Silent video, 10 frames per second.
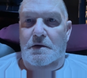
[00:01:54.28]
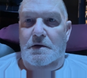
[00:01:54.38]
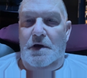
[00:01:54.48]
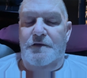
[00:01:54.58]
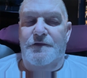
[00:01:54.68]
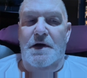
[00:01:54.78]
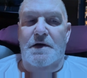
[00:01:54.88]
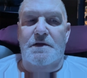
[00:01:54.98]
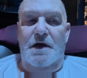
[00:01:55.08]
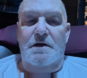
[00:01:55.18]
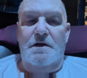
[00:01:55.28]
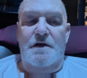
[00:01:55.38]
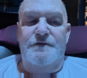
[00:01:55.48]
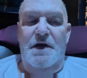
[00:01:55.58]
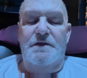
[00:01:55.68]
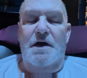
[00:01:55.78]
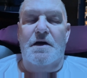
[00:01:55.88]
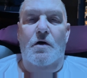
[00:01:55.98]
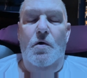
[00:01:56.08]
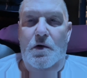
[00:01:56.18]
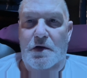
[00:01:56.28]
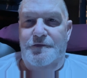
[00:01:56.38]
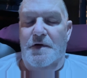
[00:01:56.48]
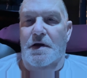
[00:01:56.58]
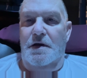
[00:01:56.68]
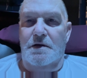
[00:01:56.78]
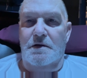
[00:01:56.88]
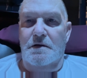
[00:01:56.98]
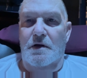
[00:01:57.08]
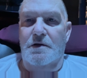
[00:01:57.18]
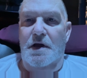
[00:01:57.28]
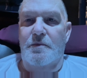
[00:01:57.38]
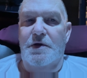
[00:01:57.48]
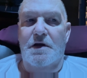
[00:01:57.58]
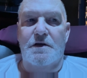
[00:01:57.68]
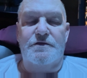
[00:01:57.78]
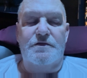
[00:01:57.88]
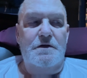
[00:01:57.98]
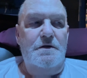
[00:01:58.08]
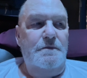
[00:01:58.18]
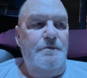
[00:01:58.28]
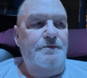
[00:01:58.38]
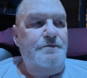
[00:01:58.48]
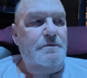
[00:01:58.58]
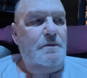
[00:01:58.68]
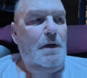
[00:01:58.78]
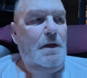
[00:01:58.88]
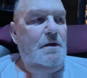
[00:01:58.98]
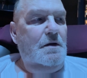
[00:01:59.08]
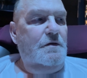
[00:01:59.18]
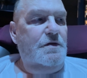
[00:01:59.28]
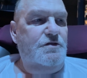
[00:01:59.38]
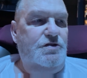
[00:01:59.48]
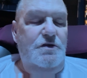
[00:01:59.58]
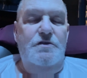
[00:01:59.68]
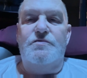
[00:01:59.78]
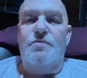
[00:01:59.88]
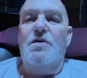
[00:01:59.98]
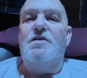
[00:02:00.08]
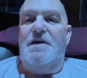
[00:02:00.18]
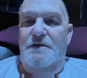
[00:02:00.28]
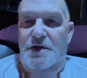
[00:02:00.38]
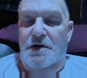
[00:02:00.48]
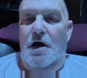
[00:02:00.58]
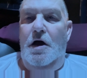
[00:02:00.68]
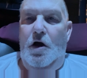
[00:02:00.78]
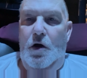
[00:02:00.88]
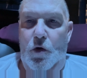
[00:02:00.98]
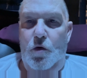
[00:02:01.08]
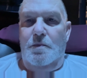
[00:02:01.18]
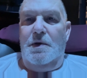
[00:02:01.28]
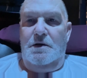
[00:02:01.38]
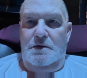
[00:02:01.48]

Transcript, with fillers: I find that I find that horrifying, okay? Because the Jews were given a home.